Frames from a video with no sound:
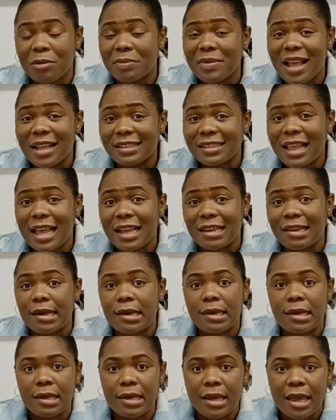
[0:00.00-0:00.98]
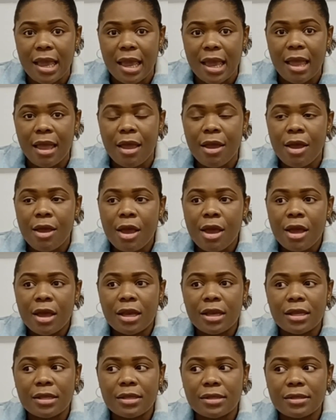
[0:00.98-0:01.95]
That's like a year.
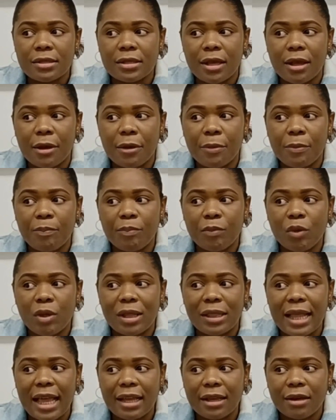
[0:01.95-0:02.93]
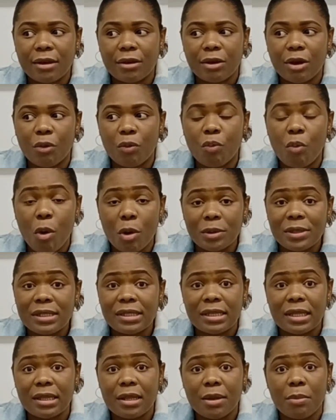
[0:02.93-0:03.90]
It's like a
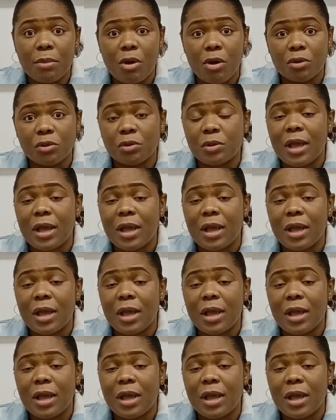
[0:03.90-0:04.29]
once in a month,